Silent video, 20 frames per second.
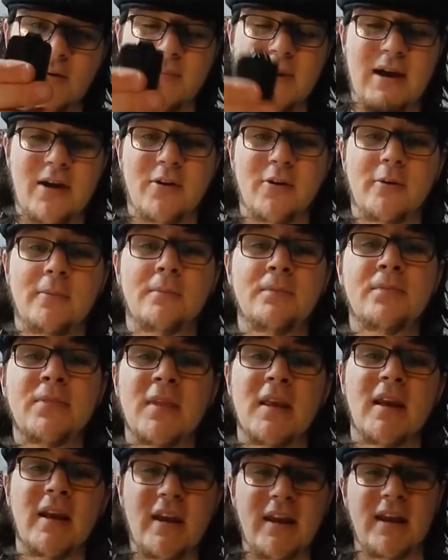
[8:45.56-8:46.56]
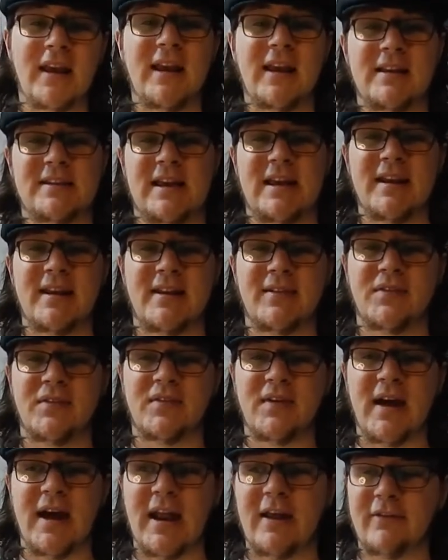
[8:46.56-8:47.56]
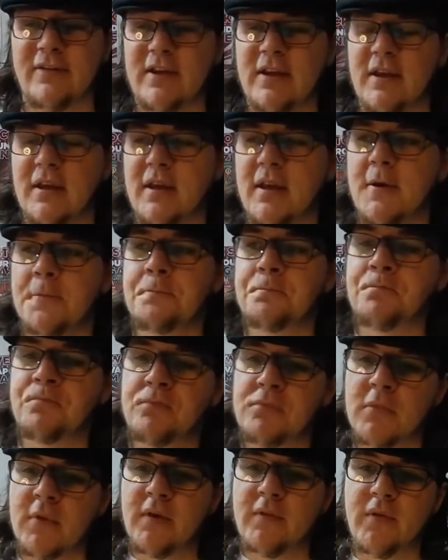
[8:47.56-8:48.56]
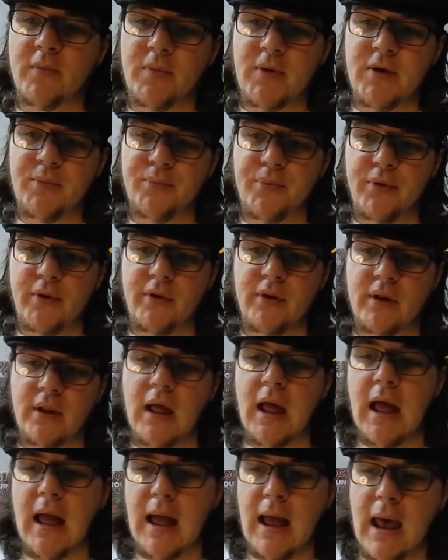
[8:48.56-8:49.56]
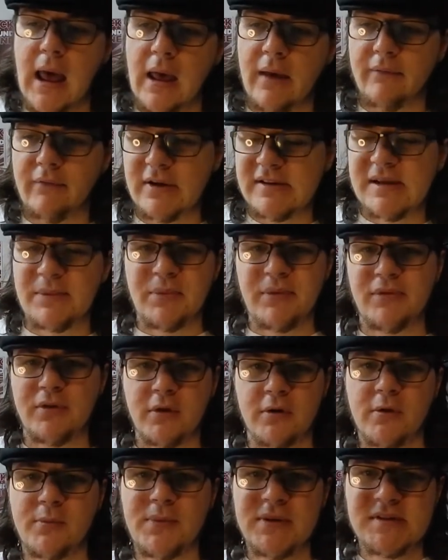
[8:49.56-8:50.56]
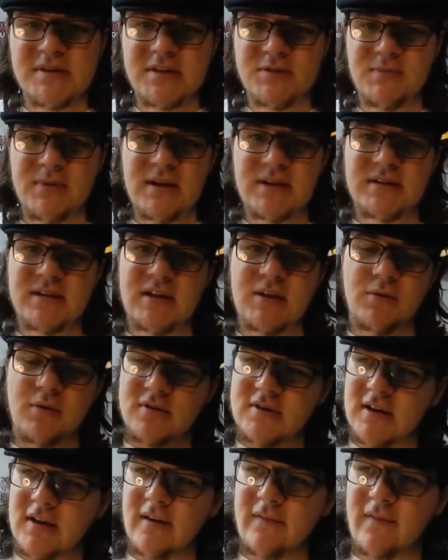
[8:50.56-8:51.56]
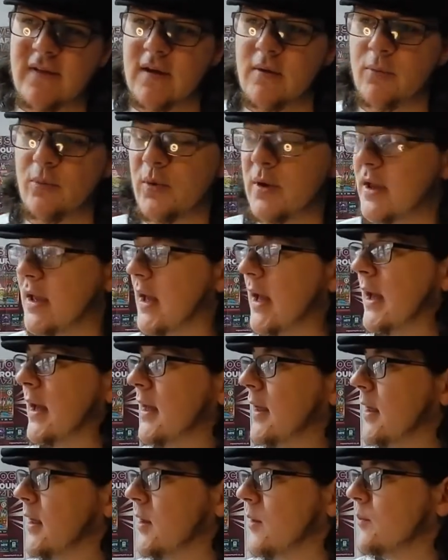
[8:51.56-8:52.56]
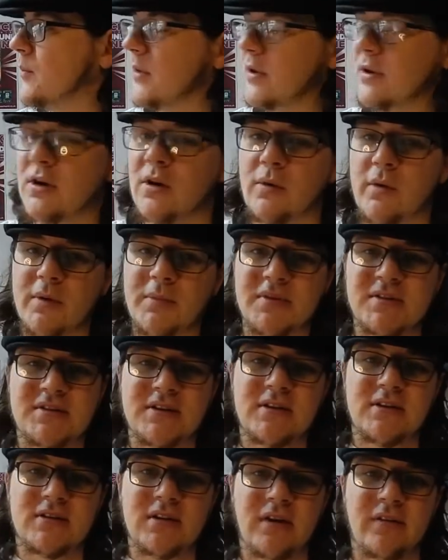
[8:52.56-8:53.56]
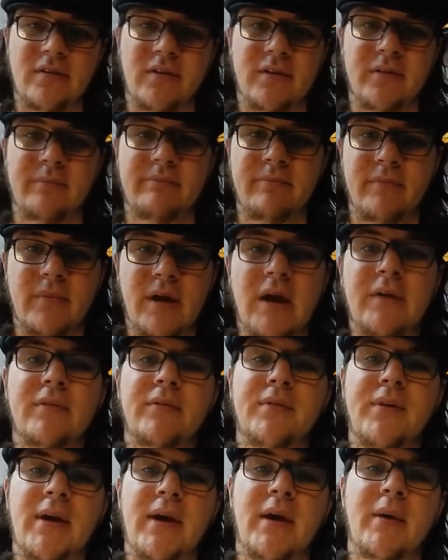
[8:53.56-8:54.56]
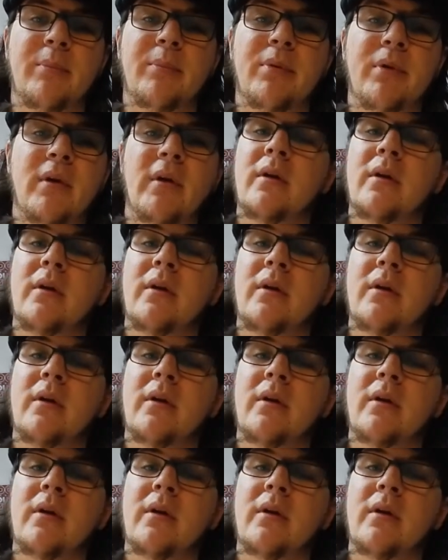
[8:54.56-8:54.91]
backup. And it is handy for that. And I think for people, for example, if you're going to a business meeting, you want to take your vape with you, but you don't want to be seen to have a vape,